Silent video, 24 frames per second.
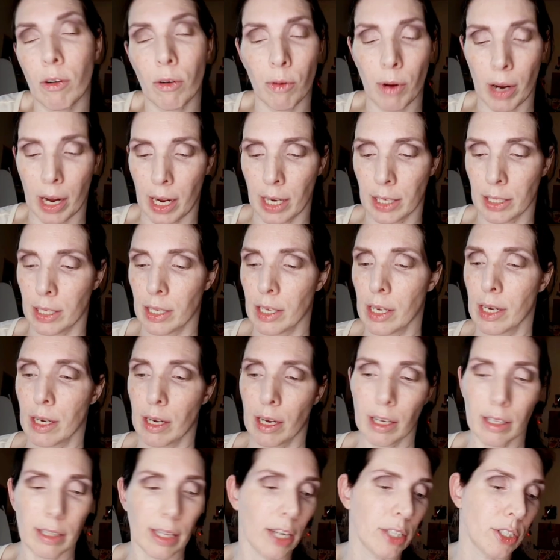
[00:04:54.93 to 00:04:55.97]
great.
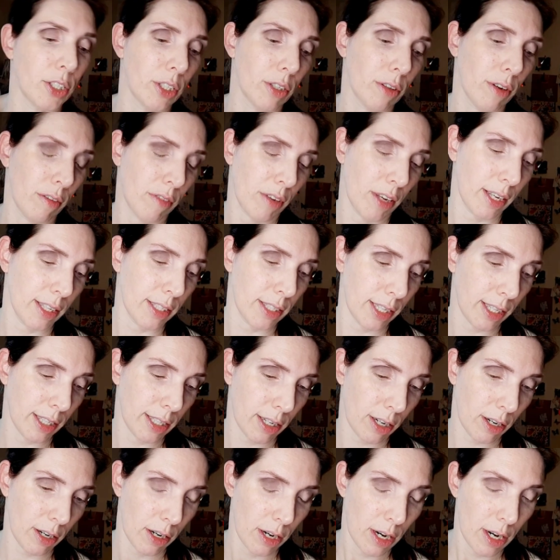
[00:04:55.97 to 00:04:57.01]
I'm glad you don't have kids
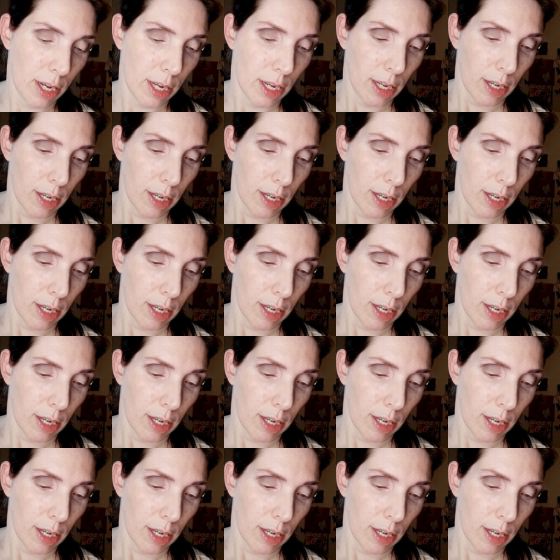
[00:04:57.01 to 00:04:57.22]
either.